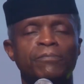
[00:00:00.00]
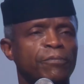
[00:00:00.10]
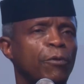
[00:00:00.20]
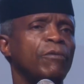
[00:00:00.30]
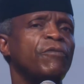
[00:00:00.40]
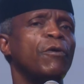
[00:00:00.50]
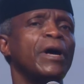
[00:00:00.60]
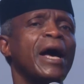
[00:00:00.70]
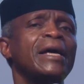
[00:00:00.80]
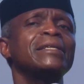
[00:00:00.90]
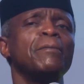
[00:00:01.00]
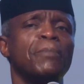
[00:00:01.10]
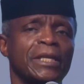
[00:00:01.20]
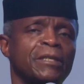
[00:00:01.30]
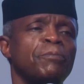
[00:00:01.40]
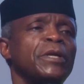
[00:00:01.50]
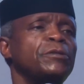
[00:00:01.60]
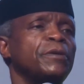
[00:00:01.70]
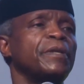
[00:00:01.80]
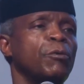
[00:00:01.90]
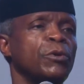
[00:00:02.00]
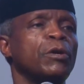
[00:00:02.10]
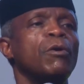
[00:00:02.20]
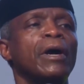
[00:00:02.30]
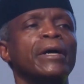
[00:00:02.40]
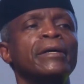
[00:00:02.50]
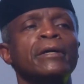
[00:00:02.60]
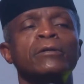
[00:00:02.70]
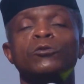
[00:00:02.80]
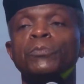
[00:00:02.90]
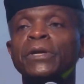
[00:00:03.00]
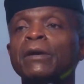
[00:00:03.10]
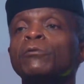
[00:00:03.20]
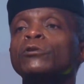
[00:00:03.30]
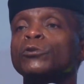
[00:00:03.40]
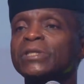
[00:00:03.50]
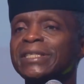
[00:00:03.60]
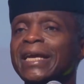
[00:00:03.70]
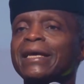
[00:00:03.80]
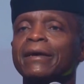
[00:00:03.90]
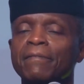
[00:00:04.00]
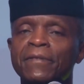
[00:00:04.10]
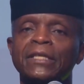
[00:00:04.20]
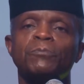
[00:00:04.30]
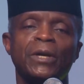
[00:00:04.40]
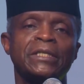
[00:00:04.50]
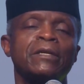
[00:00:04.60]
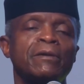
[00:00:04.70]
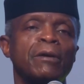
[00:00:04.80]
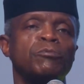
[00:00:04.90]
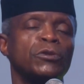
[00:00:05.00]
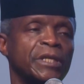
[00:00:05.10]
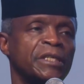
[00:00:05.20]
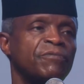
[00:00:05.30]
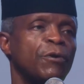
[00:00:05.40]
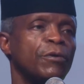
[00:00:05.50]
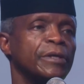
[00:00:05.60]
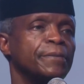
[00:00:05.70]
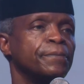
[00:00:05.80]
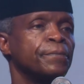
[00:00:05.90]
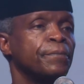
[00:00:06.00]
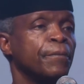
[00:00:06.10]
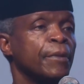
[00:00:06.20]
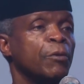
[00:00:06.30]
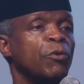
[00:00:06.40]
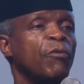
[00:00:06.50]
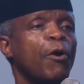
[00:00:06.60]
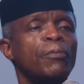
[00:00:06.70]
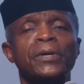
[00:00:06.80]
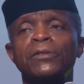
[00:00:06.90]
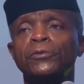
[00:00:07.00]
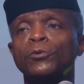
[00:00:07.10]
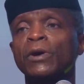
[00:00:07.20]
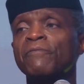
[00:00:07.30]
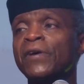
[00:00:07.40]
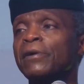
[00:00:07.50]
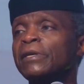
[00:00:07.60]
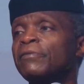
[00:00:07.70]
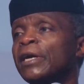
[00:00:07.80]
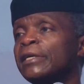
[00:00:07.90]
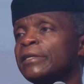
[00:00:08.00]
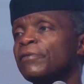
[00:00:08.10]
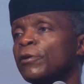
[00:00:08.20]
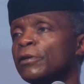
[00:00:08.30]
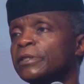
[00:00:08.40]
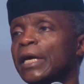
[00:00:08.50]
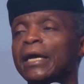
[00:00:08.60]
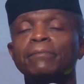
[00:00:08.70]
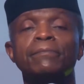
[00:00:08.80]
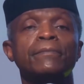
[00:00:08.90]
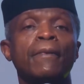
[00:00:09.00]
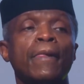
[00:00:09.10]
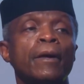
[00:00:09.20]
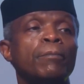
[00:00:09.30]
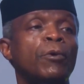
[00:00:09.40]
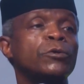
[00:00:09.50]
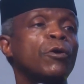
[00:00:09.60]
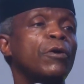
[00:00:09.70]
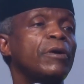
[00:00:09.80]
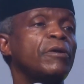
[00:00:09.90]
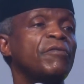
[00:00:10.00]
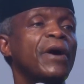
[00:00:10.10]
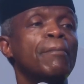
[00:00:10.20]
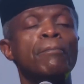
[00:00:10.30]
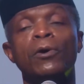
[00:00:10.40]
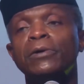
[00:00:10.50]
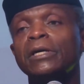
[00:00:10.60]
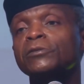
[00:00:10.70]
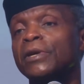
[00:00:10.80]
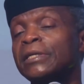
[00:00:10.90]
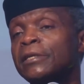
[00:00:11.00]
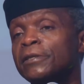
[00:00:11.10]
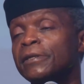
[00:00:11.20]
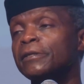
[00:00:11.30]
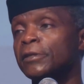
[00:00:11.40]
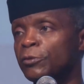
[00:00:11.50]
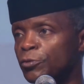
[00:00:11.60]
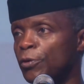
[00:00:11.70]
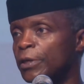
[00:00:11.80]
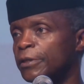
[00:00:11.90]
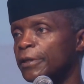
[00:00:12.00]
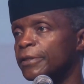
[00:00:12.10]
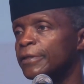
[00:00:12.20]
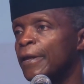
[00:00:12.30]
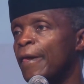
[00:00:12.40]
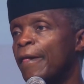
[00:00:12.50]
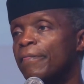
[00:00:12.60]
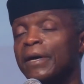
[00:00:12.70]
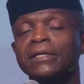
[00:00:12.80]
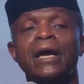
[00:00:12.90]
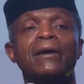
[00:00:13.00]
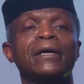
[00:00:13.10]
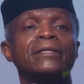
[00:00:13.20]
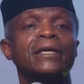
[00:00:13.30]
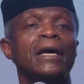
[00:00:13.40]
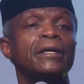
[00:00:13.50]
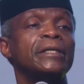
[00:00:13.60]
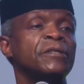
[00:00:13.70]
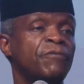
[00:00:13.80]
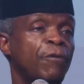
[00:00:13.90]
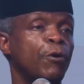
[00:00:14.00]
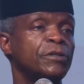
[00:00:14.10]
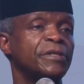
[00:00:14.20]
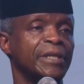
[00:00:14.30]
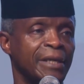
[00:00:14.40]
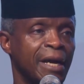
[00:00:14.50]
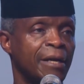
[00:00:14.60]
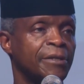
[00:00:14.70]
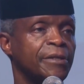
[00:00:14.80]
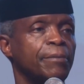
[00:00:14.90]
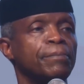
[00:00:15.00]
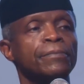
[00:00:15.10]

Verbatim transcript: For, for, and the participation that we require to be able to take this particular process forward. We've all been through a very, very difficult time, but all of our moral traditions instruct us that character is forged in hardship.